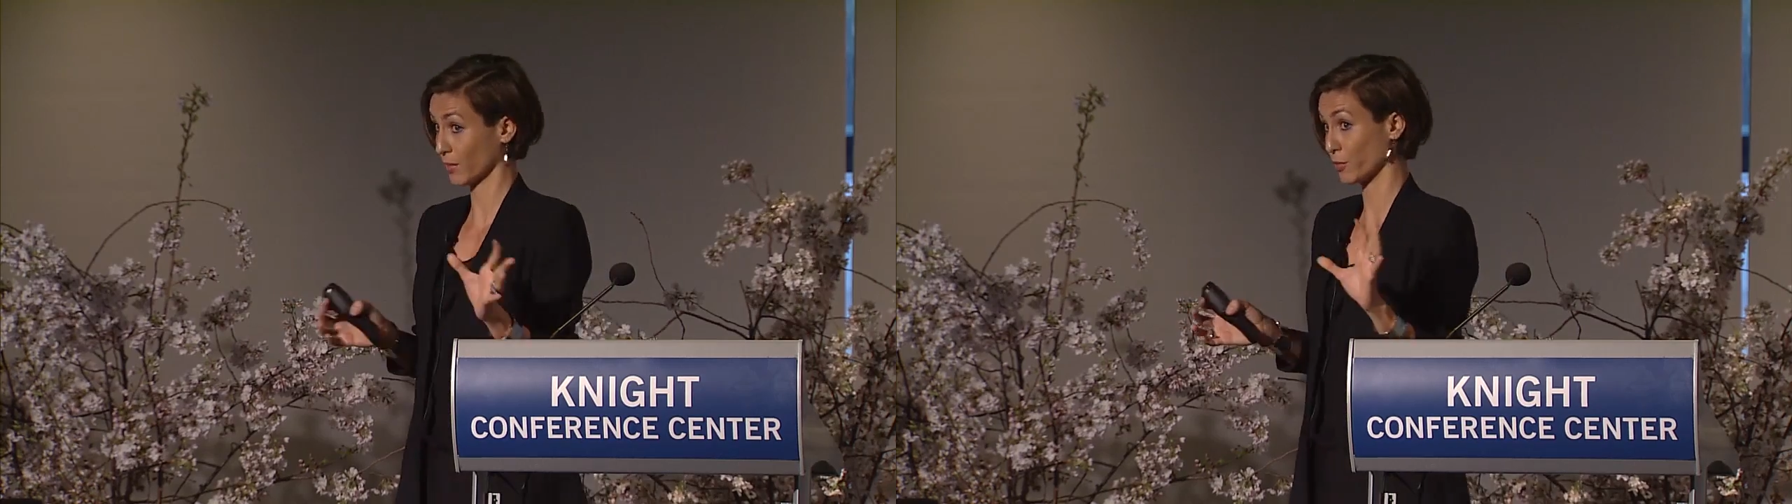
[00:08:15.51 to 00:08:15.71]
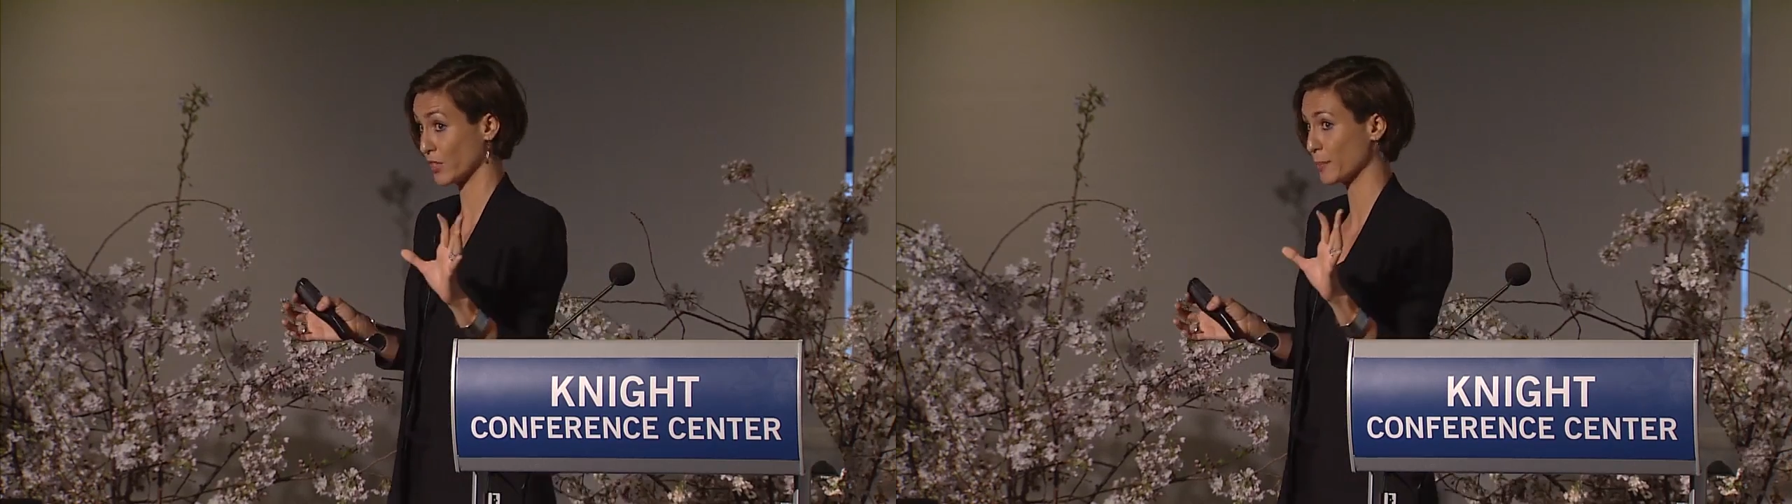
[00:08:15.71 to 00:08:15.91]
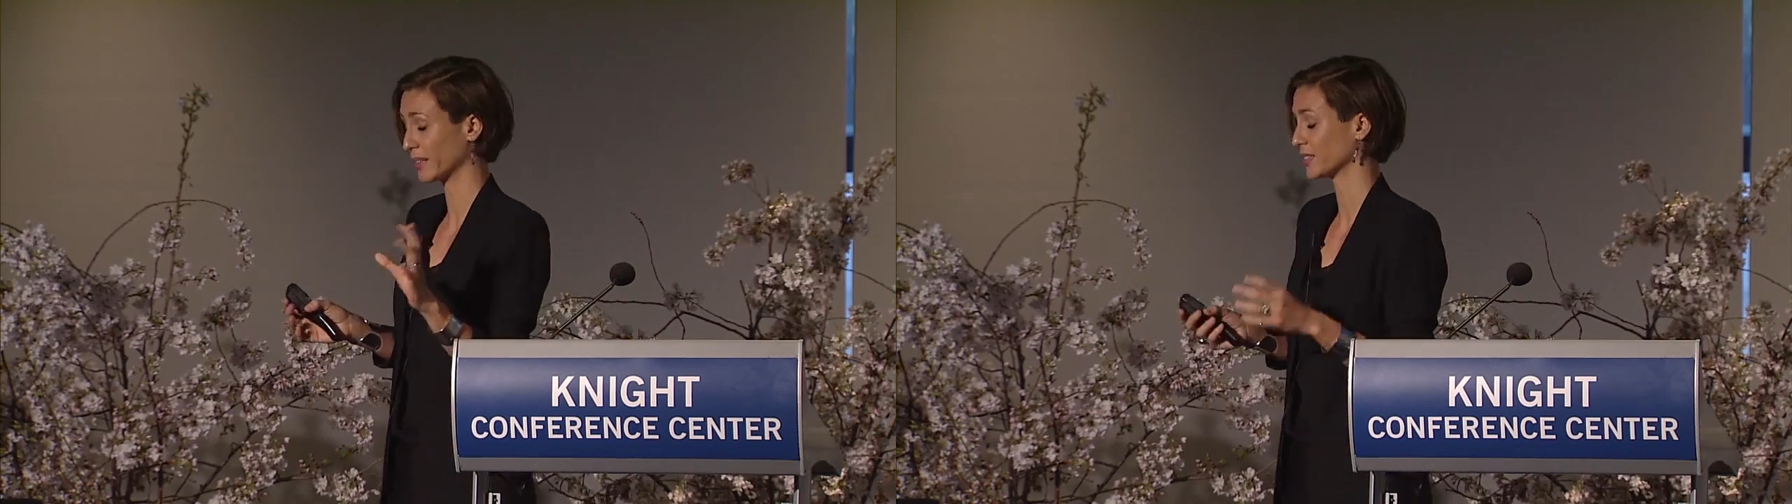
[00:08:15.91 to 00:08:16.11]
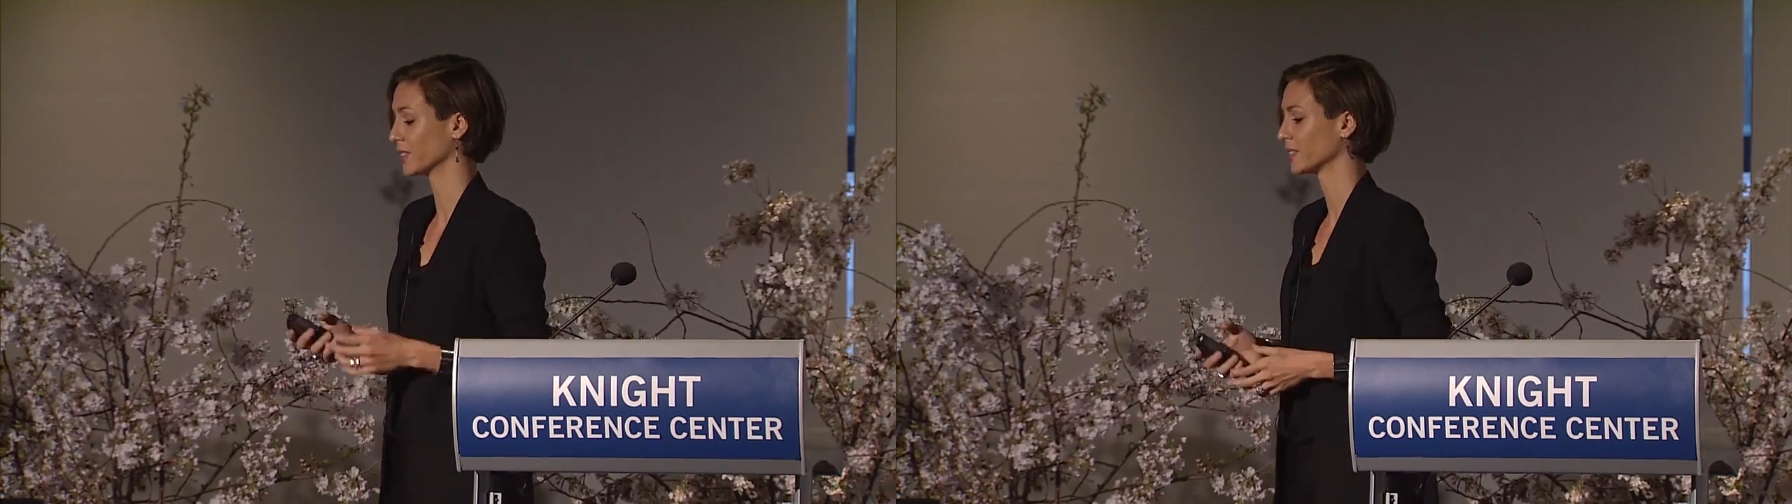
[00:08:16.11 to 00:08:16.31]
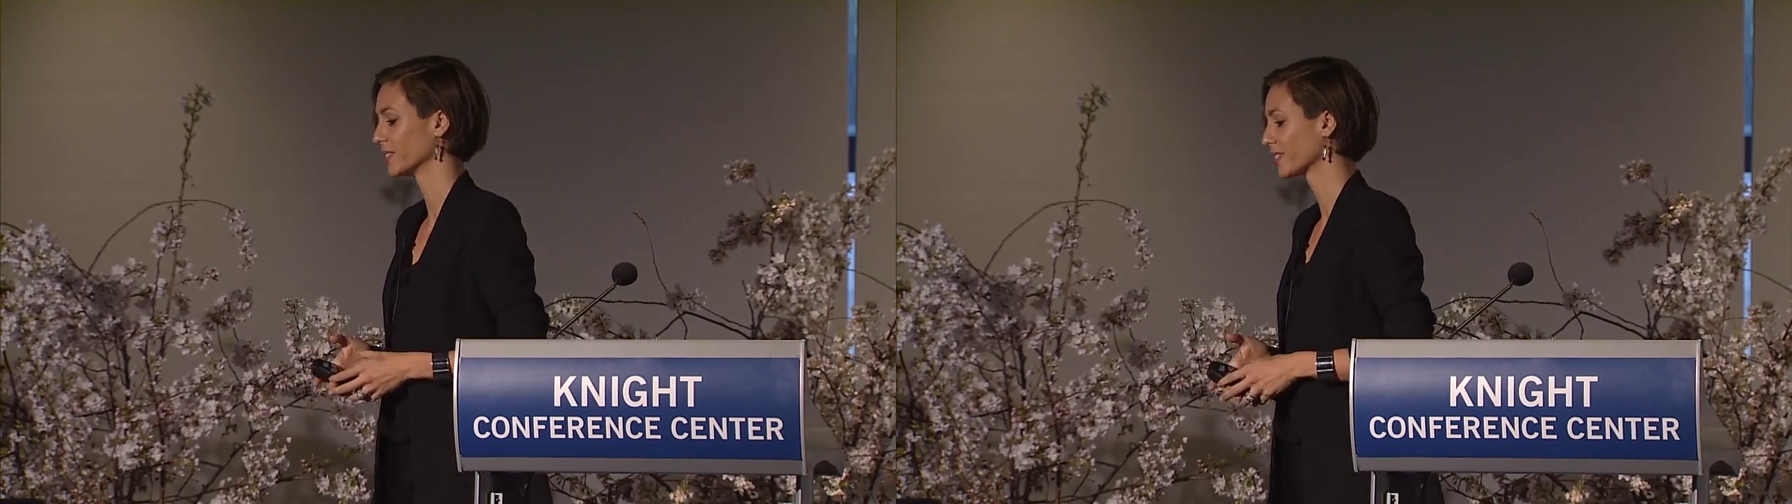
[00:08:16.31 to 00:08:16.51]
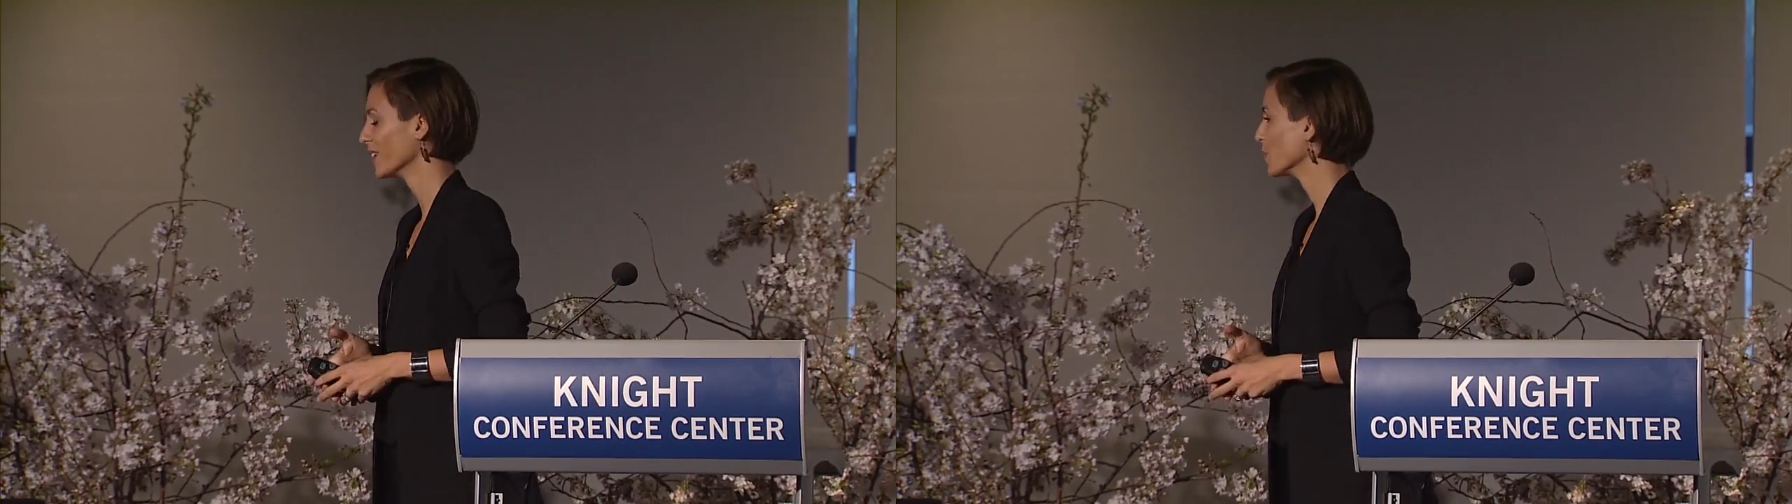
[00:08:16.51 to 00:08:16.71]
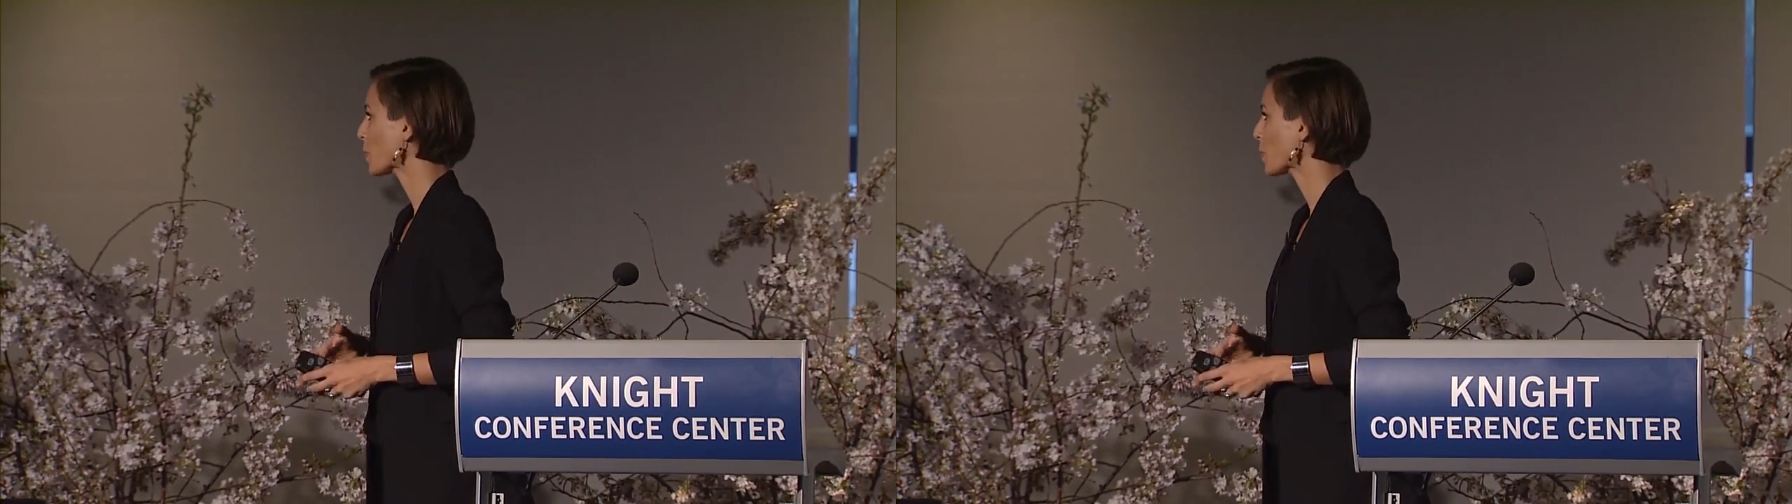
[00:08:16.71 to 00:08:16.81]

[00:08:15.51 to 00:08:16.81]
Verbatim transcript: a female scientist,